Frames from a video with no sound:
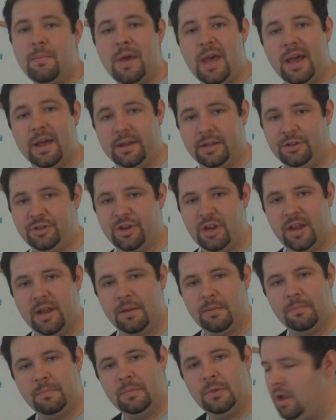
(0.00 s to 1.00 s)
package A.
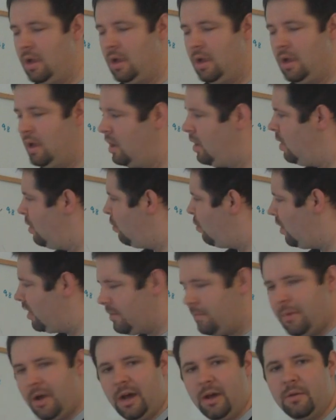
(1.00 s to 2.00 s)

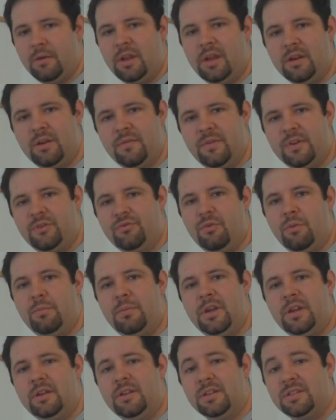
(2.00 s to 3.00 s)
What about individual
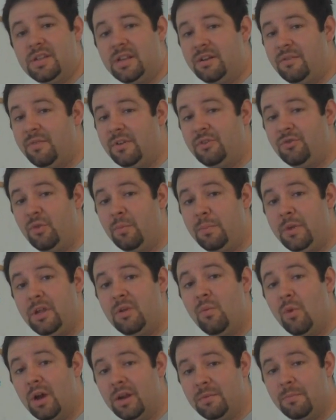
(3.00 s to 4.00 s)
B? Does individual B
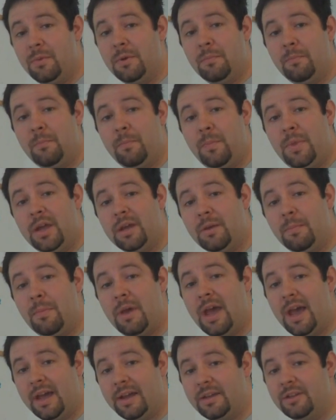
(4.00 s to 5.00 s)
want to pick
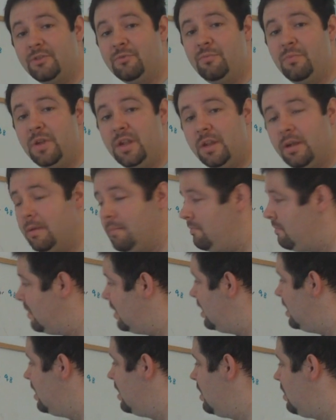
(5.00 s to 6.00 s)
package B?
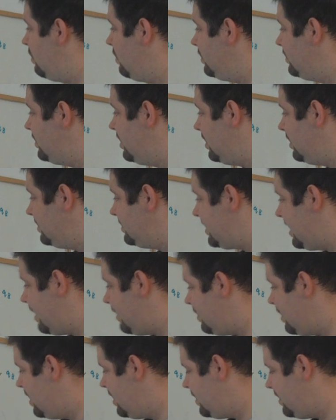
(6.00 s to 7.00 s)
Well, it turns
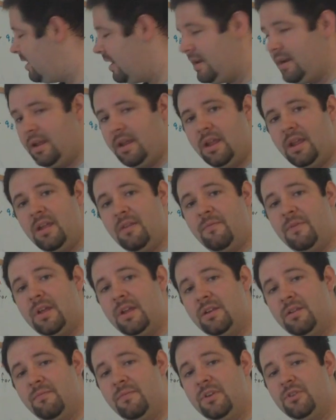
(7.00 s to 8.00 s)
out that if
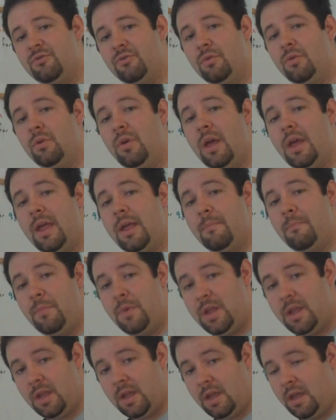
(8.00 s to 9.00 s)
individual
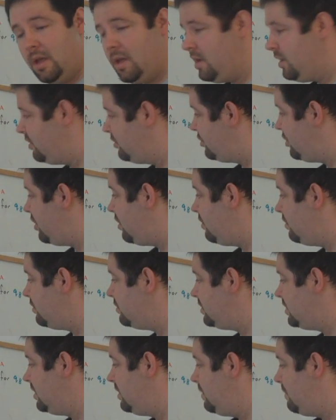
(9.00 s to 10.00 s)
B
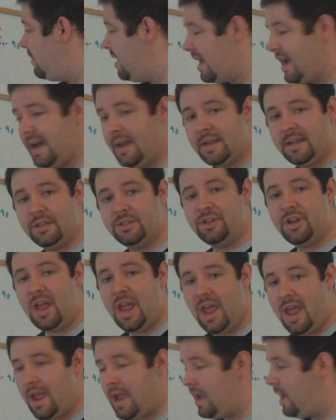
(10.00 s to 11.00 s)
chose package
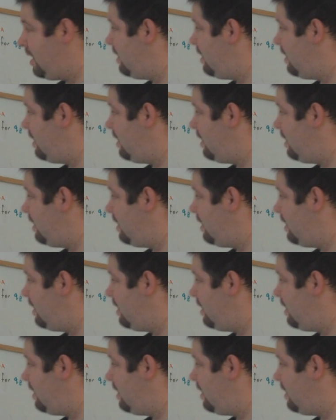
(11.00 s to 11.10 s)
A,